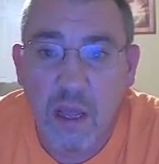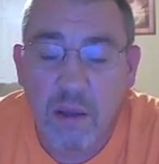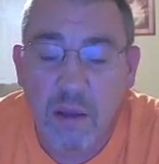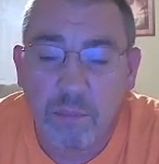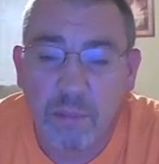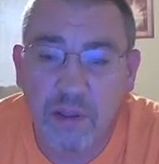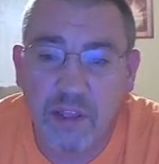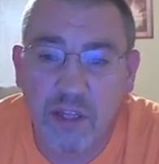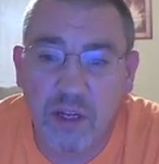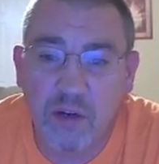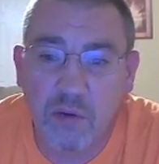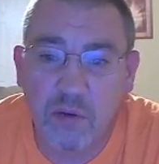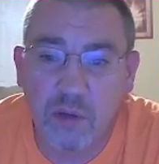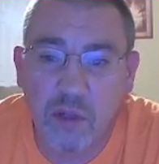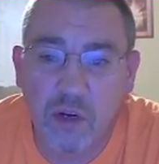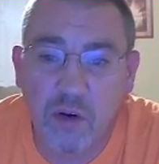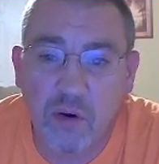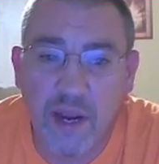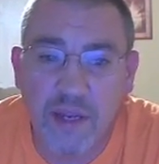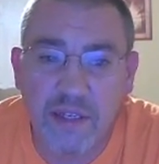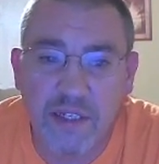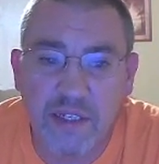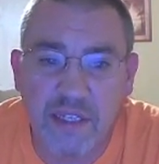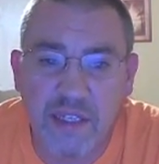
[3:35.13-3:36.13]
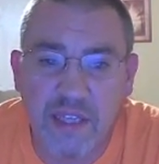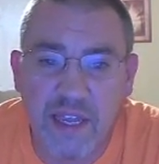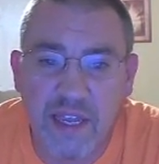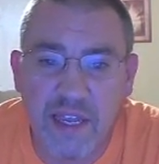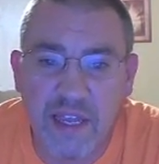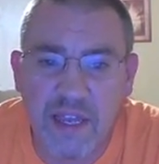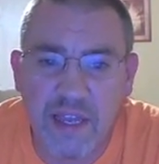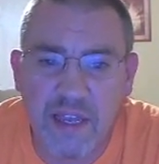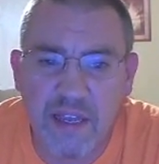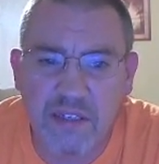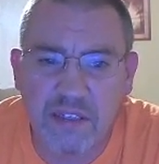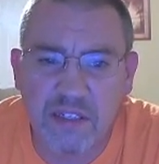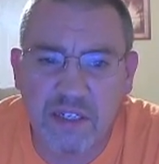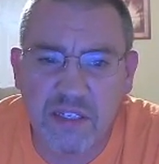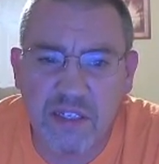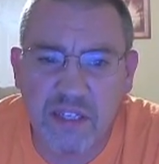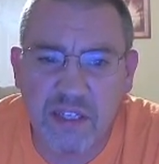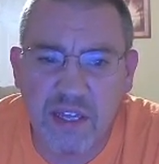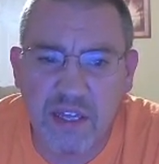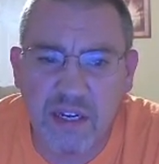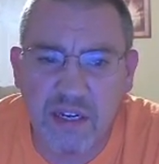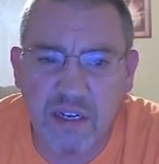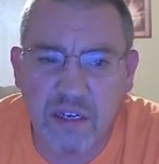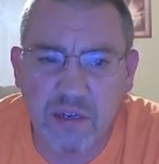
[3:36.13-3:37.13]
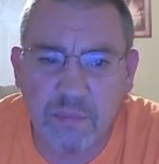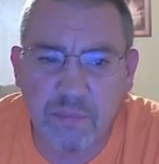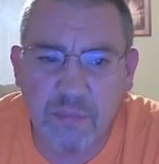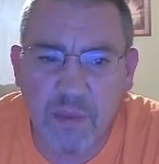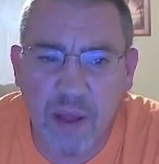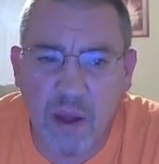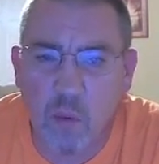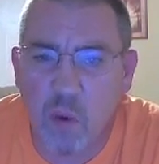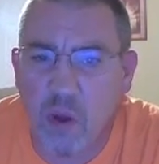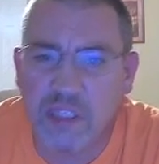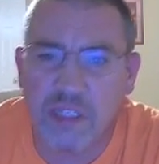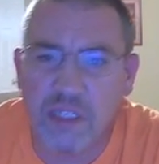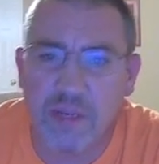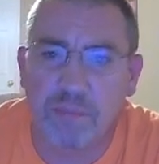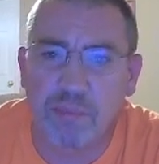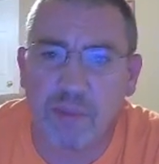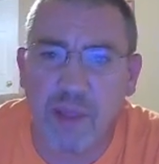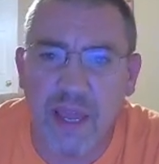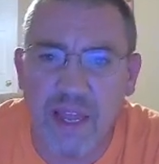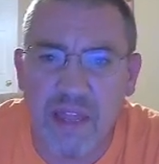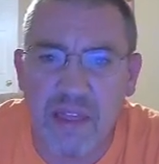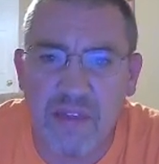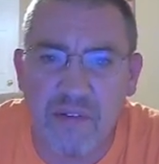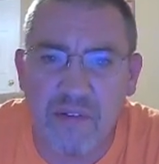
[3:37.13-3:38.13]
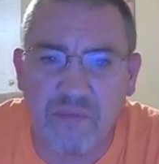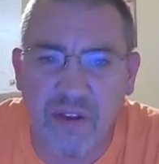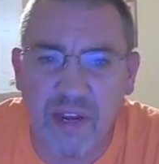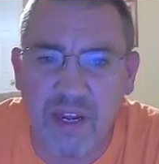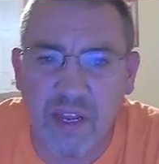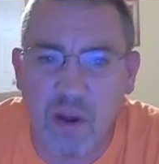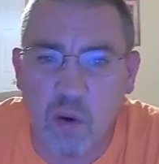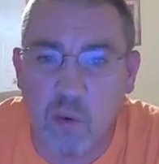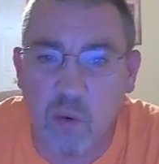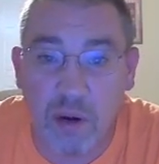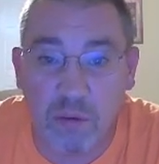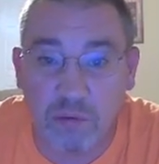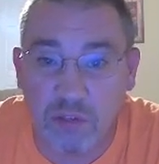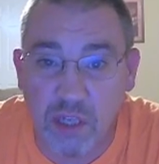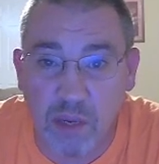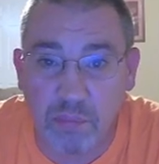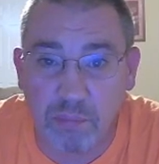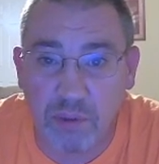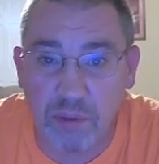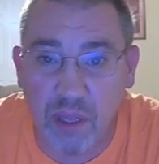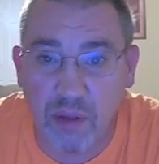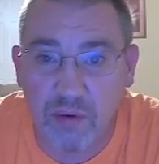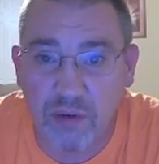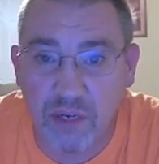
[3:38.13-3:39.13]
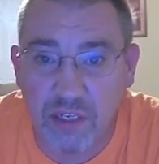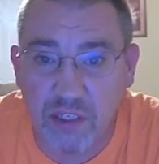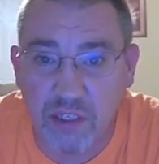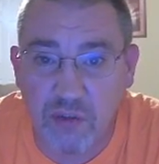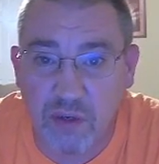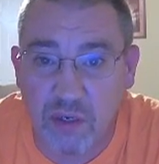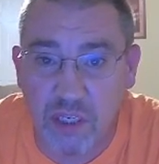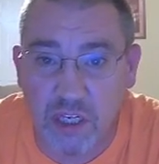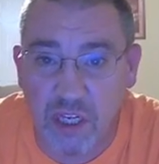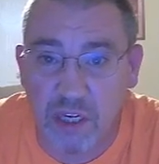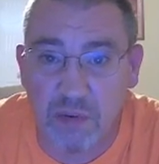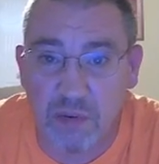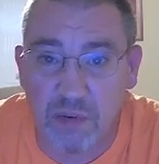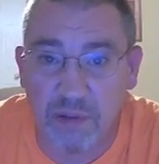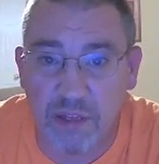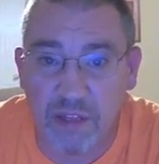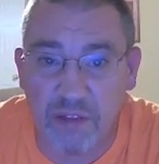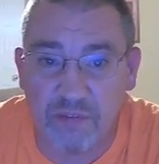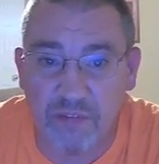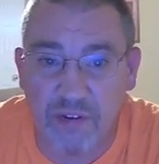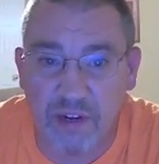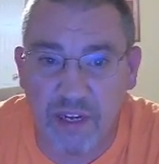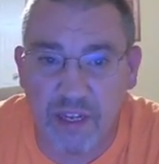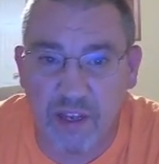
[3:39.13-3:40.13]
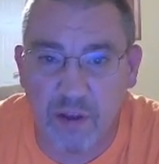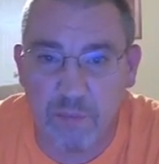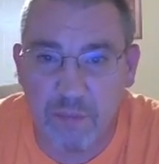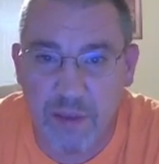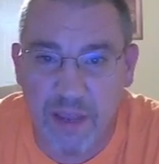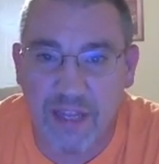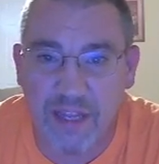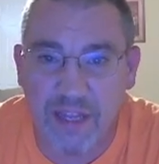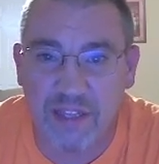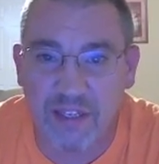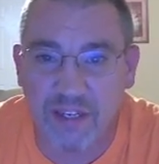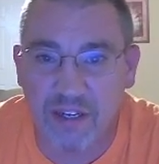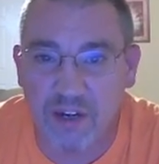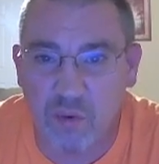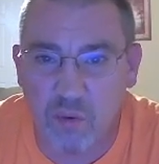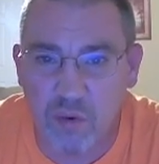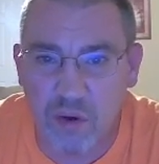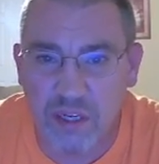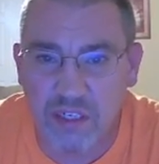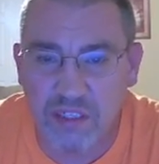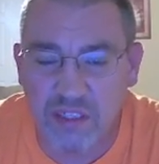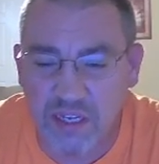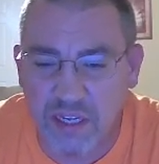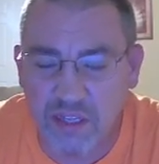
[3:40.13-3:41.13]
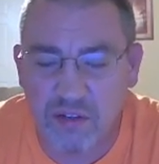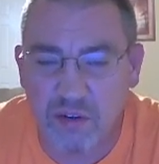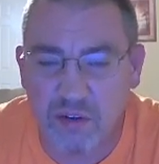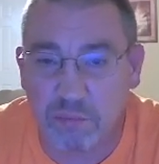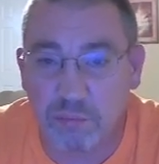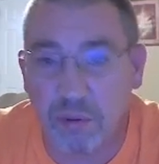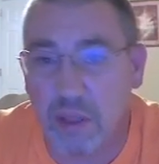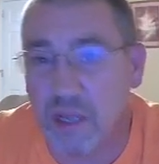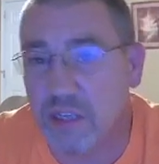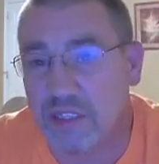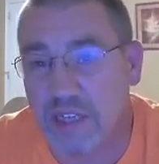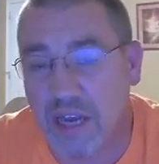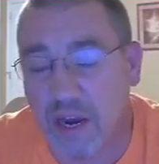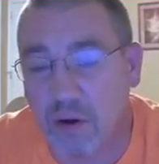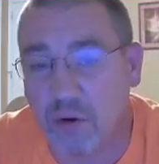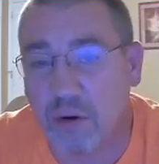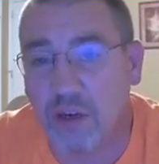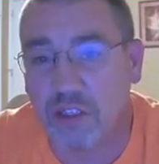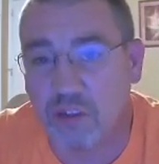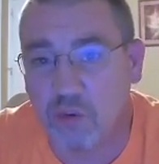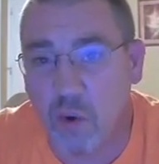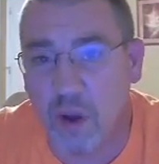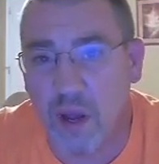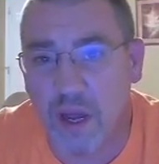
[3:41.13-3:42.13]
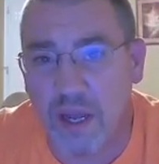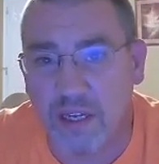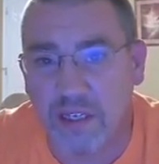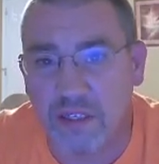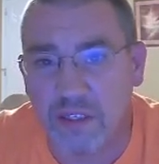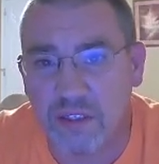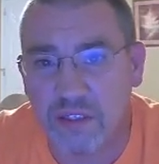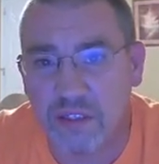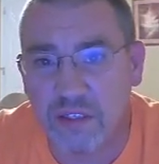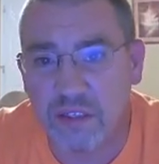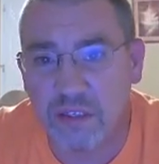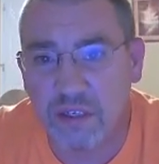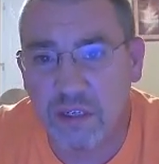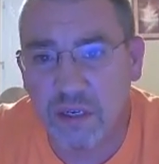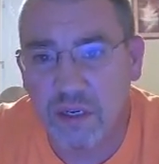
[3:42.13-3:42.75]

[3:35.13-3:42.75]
But the, the crazy thing is, is that um, I wasn't playing the video when I was uploading it, so it couldn't have been the video making the noise either. And plus, I heard it twice.